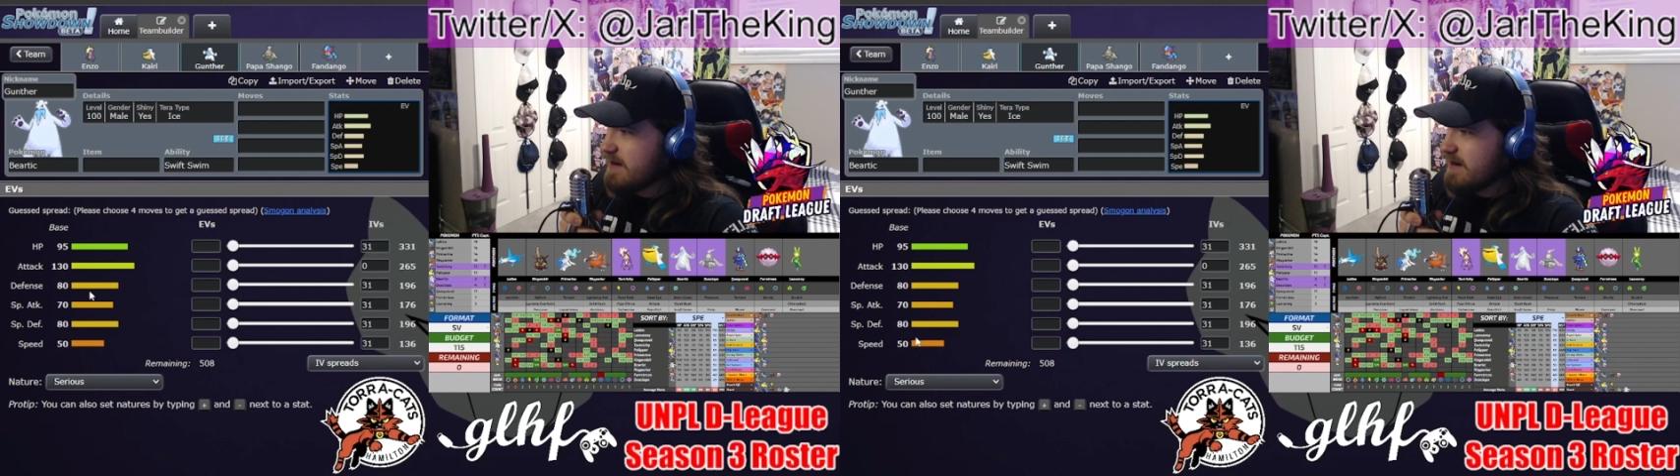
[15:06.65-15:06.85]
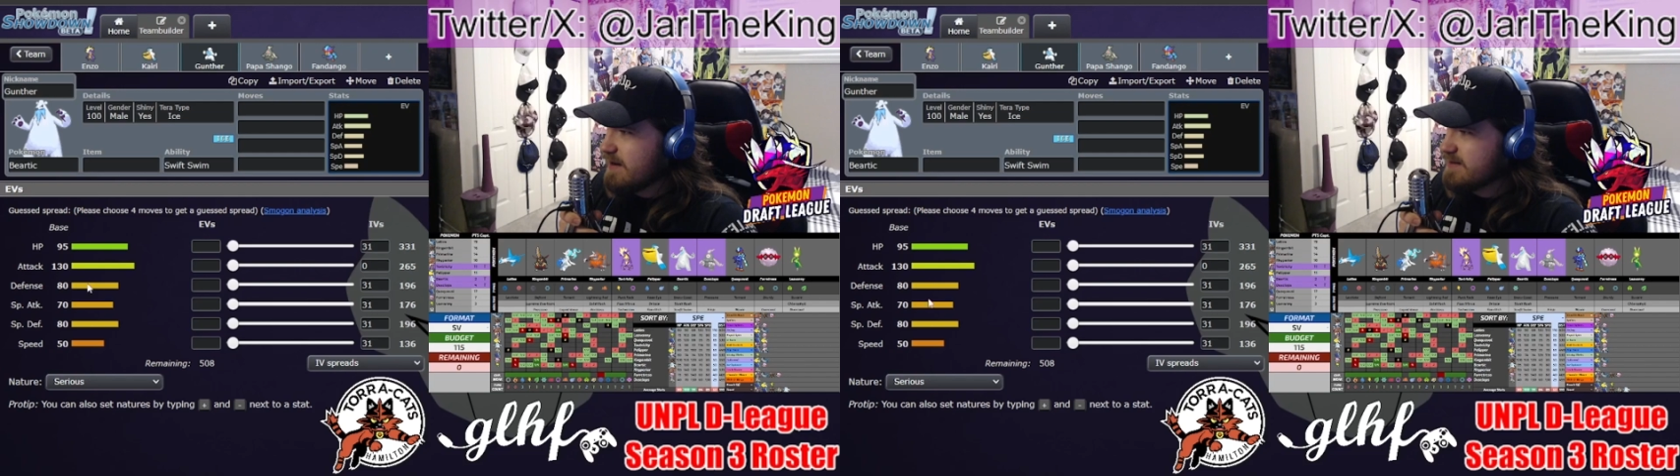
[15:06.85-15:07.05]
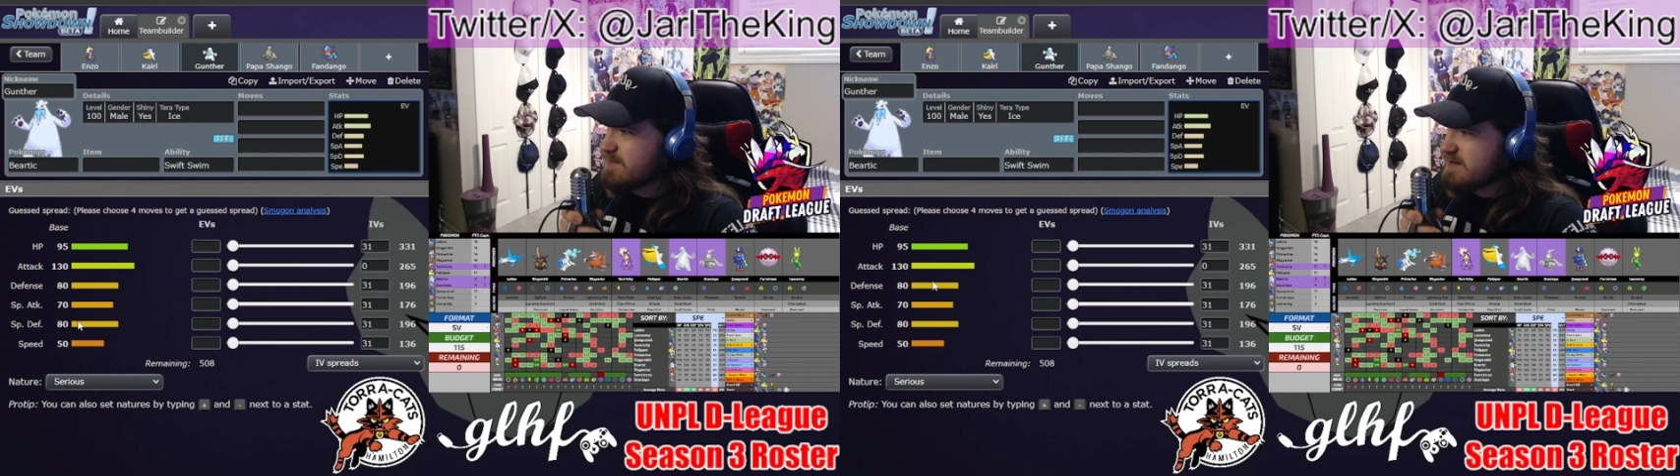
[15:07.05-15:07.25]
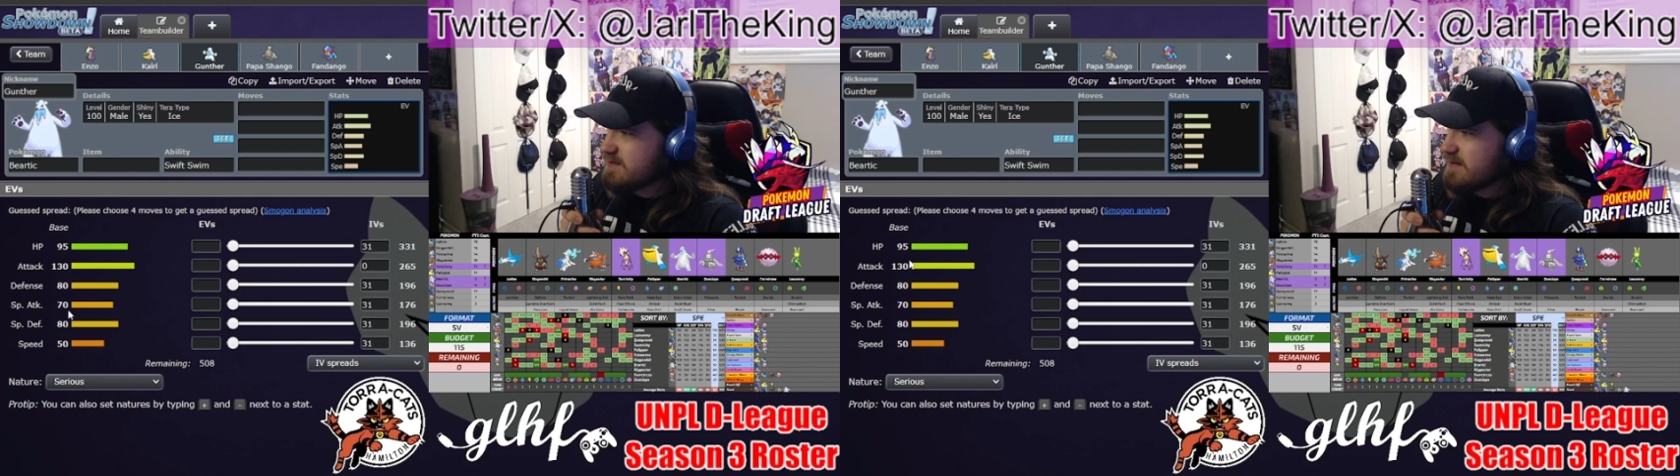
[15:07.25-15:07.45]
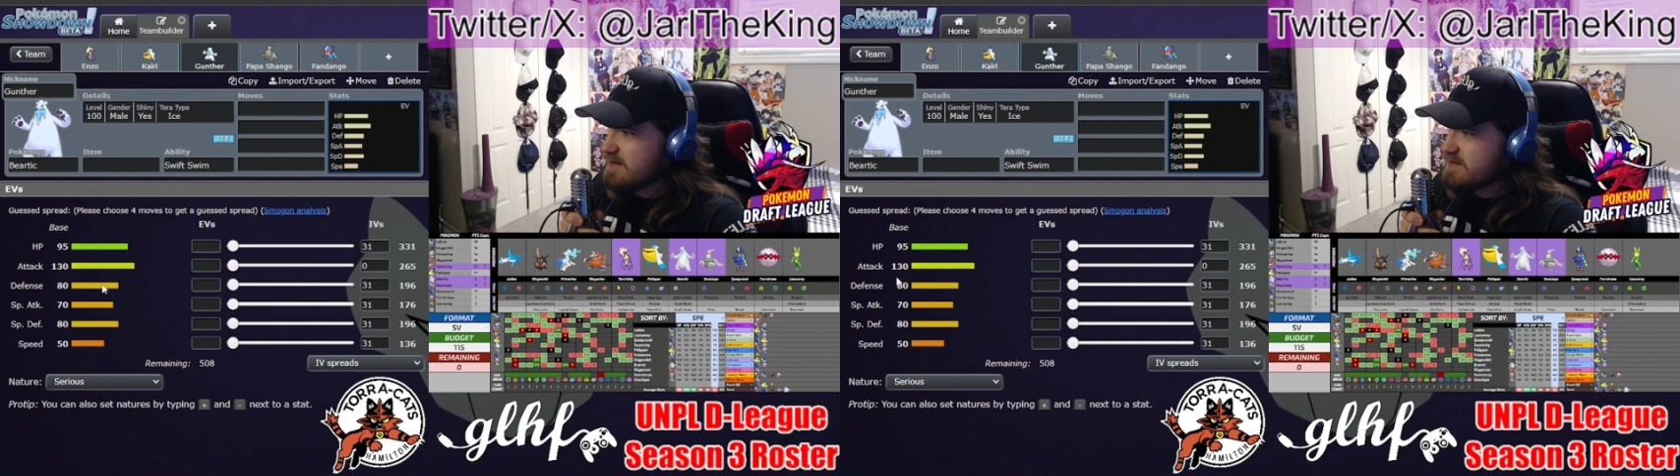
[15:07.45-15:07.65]
Uh
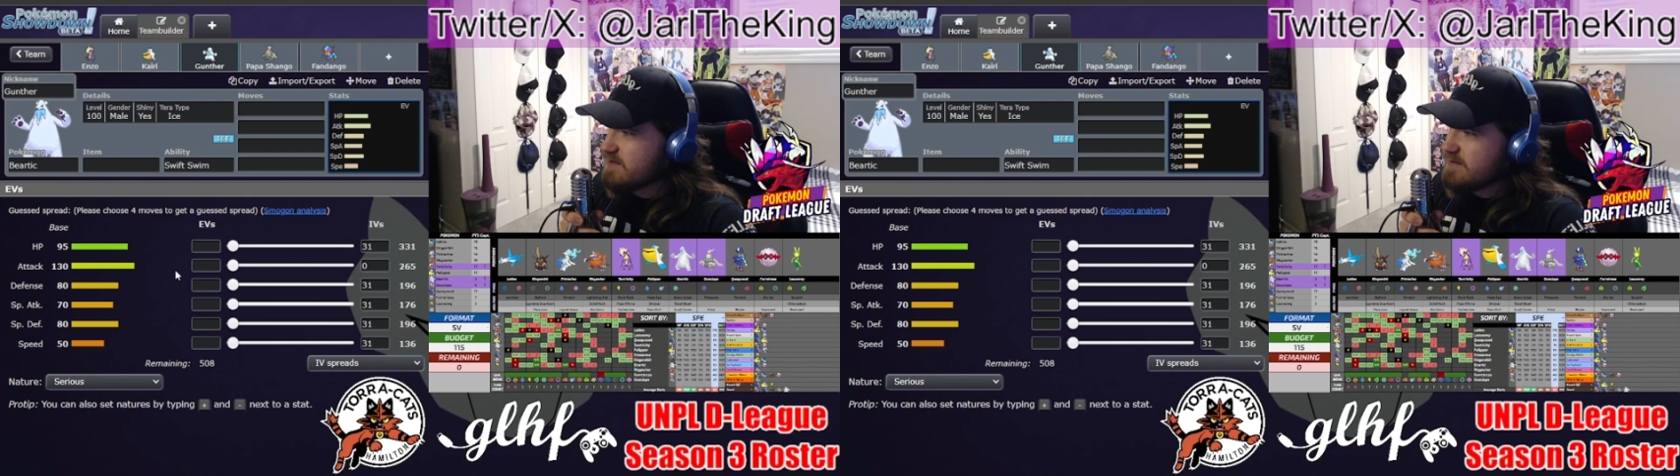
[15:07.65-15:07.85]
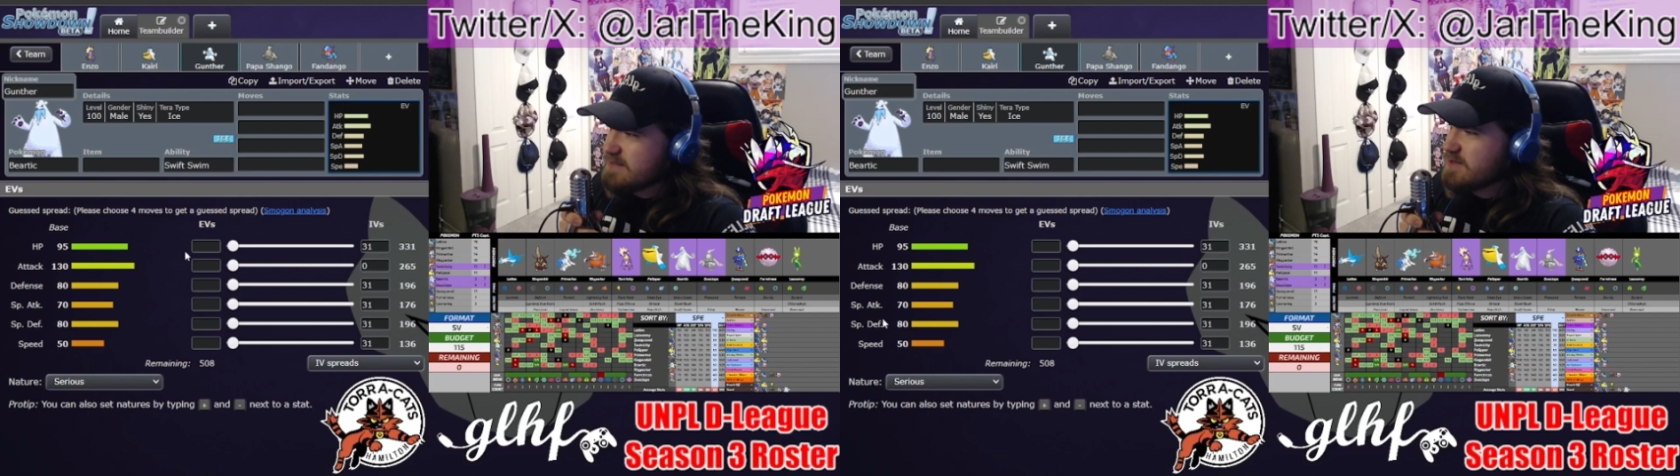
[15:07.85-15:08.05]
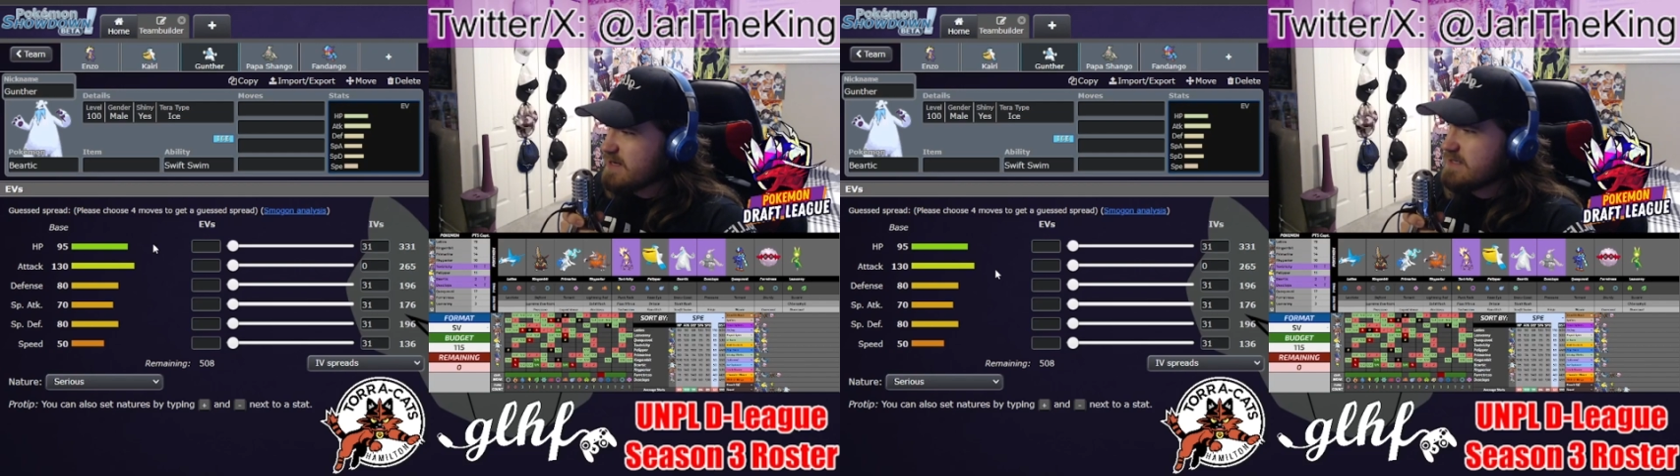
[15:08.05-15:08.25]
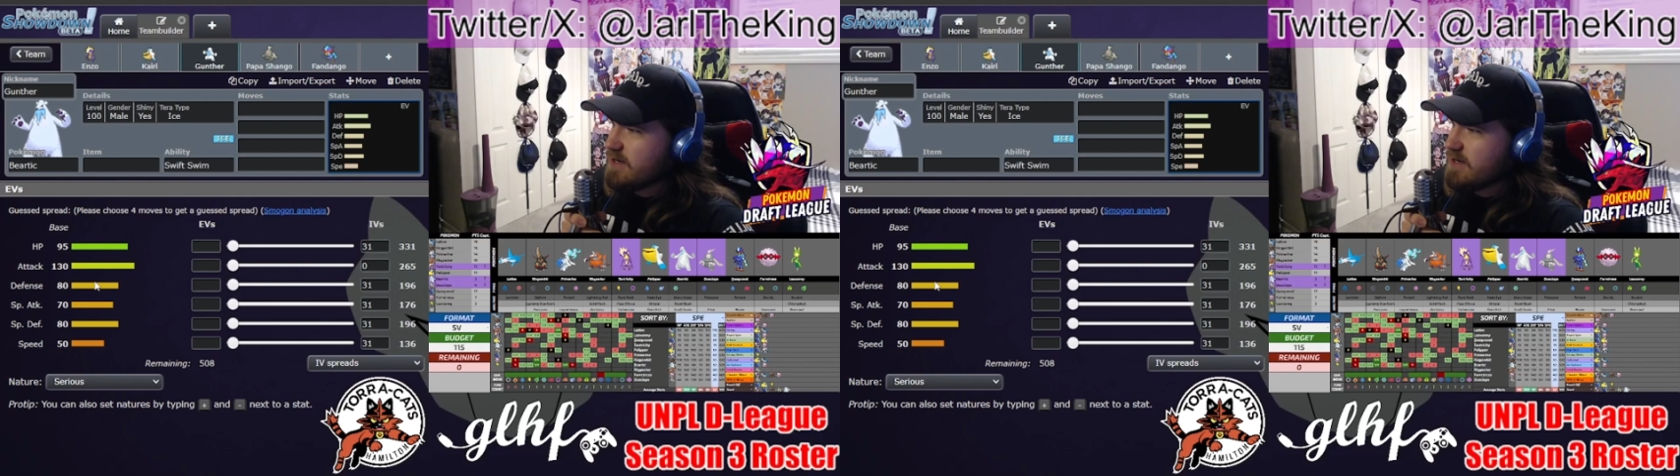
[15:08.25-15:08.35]
especially it's, so it's it's